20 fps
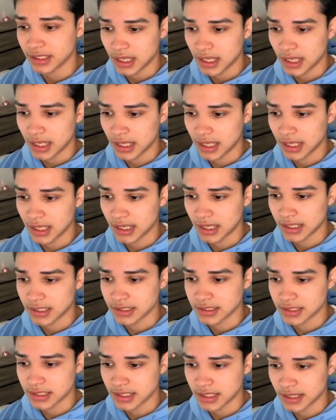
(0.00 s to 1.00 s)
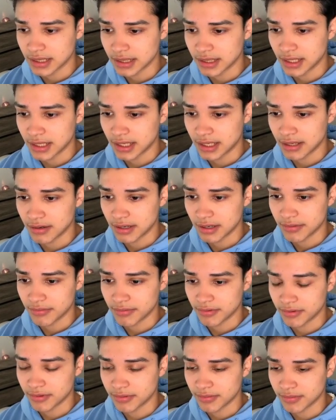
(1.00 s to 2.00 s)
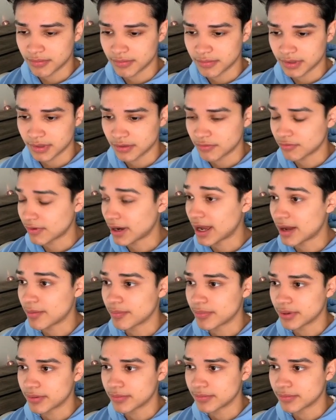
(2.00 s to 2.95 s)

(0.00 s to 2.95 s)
and then it will wrap.